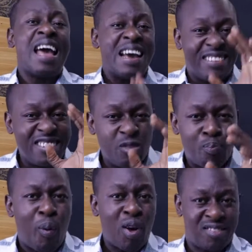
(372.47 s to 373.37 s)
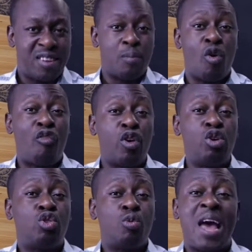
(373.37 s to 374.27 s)
it is possible for
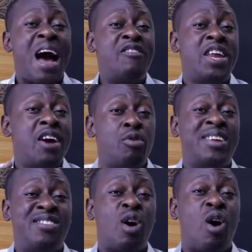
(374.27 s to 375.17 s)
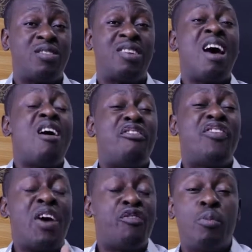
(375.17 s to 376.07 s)
you to be having a result
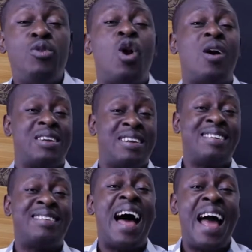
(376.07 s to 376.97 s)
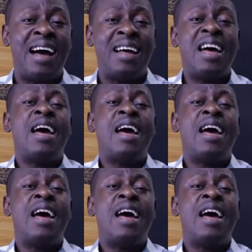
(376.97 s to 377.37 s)
far from your desire.